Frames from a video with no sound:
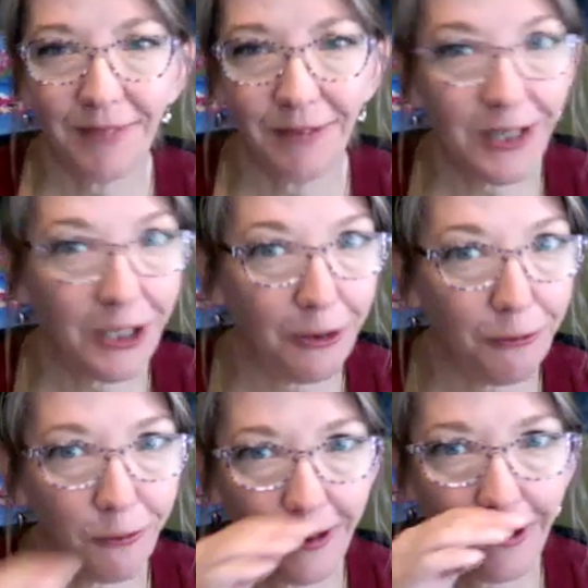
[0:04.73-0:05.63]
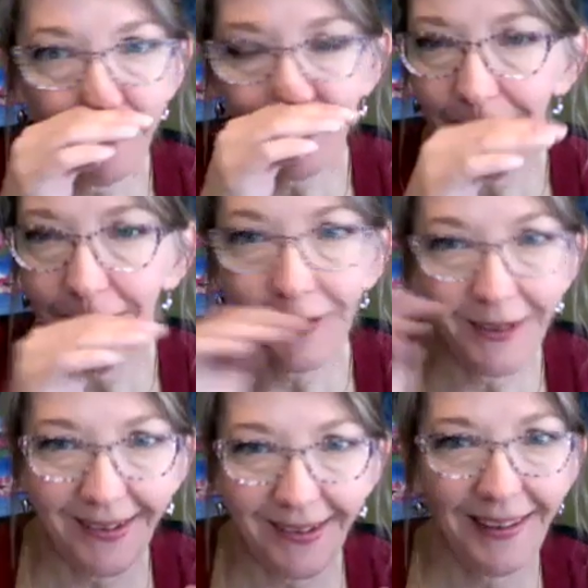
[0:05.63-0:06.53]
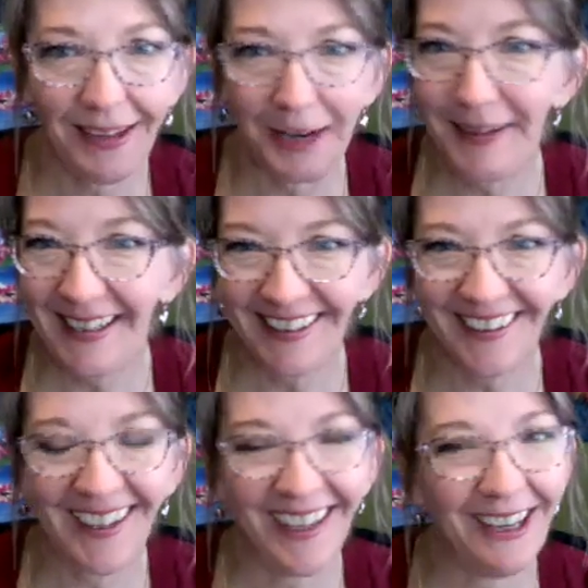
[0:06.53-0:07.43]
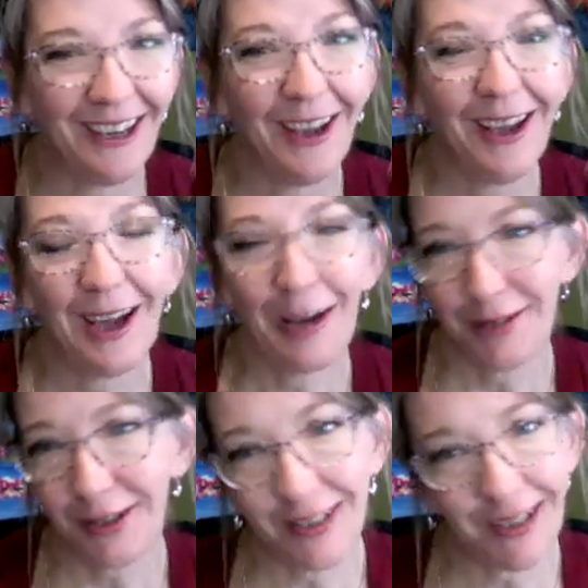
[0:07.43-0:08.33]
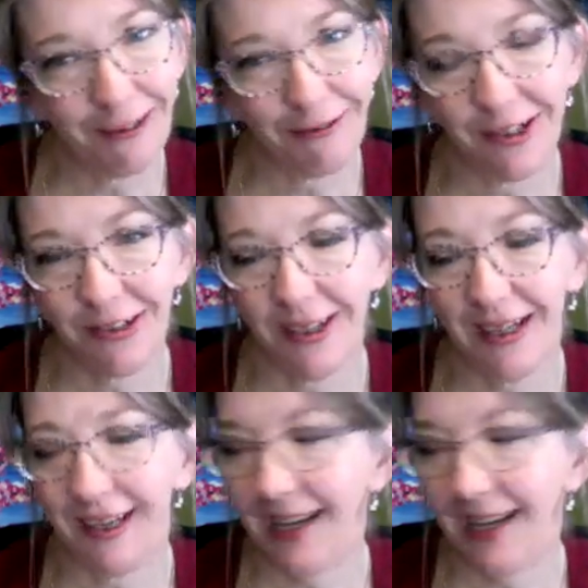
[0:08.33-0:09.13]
video for you so that you can see that I'm here, and I'm so sorry you're frustrated.